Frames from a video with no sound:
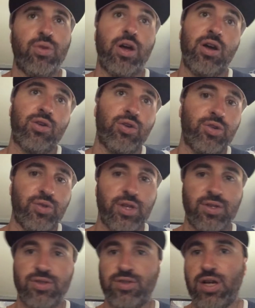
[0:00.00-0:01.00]
I'll go do
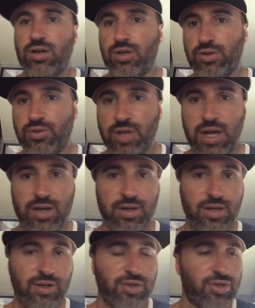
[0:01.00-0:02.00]
this, I'll go do that.
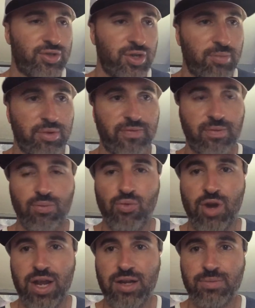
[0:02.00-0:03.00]
And they're just jumping from
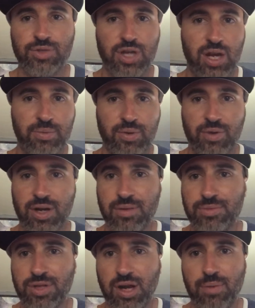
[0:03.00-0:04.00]
random job to
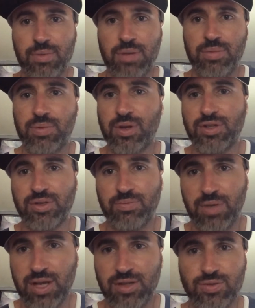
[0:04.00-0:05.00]
random job, maybe because it
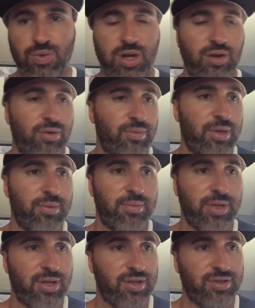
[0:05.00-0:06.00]
pays well or maybe
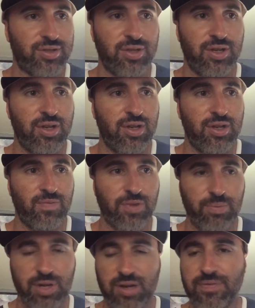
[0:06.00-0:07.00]
because
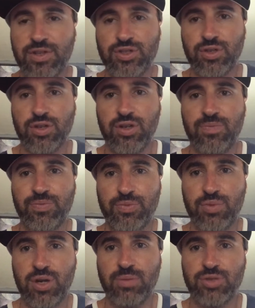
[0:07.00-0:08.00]
the benefits are good.
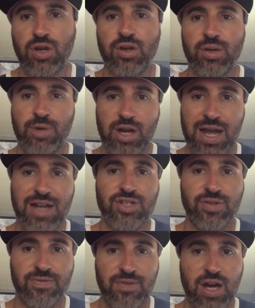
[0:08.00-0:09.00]
But I'm talking about
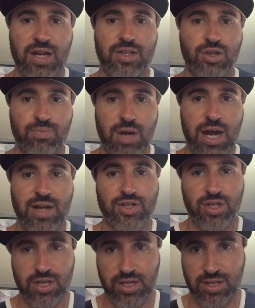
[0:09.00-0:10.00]
actually finding your
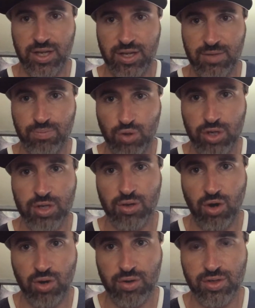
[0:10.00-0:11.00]
passion and putting
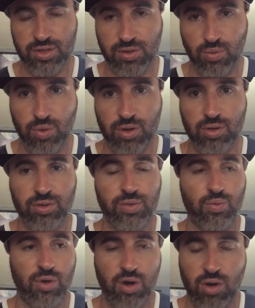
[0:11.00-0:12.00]
your art into the world.
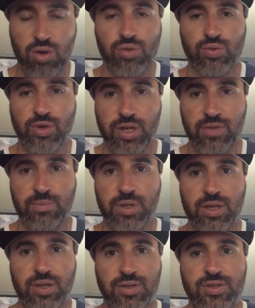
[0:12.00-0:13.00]
And we're all creative
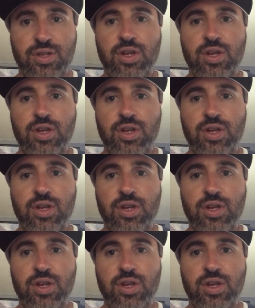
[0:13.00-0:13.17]
beings.